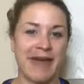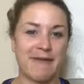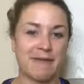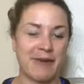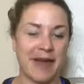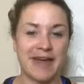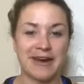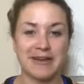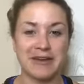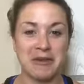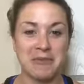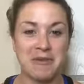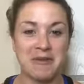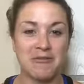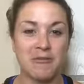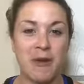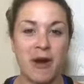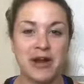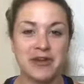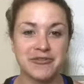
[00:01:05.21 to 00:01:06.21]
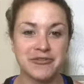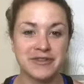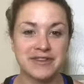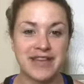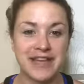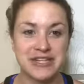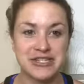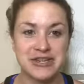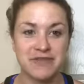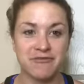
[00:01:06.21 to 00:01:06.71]
I had a little bit of water
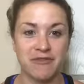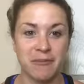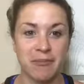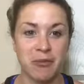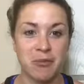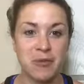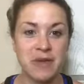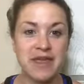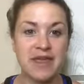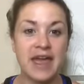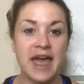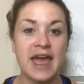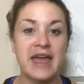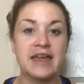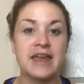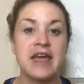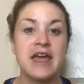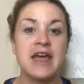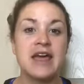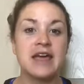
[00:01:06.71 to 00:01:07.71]
retention from the weekend,